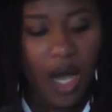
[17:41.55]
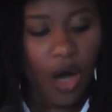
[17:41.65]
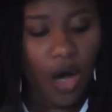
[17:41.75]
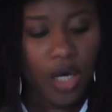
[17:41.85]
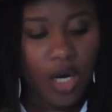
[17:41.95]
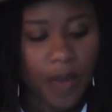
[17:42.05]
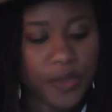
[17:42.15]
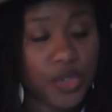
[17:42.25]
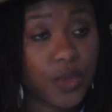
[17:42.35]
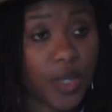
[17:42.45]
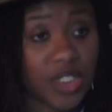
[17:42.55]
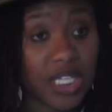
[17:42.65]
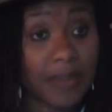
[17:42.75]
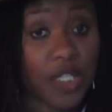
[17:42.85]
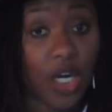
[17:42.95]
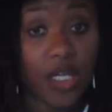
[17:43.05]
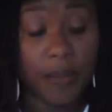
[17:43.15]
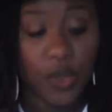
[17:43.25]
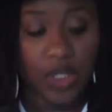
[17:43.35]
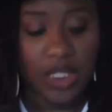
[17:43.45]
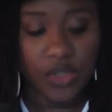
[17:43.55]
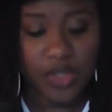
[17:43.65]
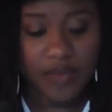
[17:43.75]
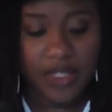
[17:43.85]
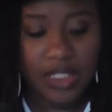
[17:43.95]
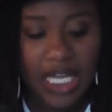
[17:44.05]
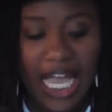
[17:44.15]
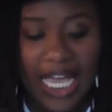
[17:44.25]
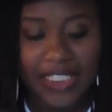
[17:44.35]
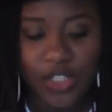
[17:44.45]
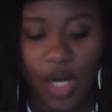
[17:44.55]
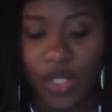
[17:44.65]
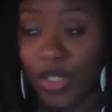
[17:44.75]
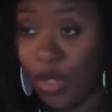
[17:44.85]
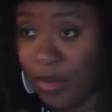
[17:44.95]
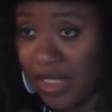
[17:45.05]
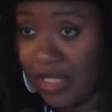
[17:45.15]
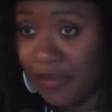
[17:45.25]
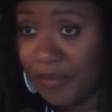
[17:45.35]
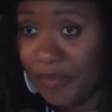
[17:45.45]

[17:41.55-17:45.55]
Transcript: All carpentry's workshops are community driven and taught globally.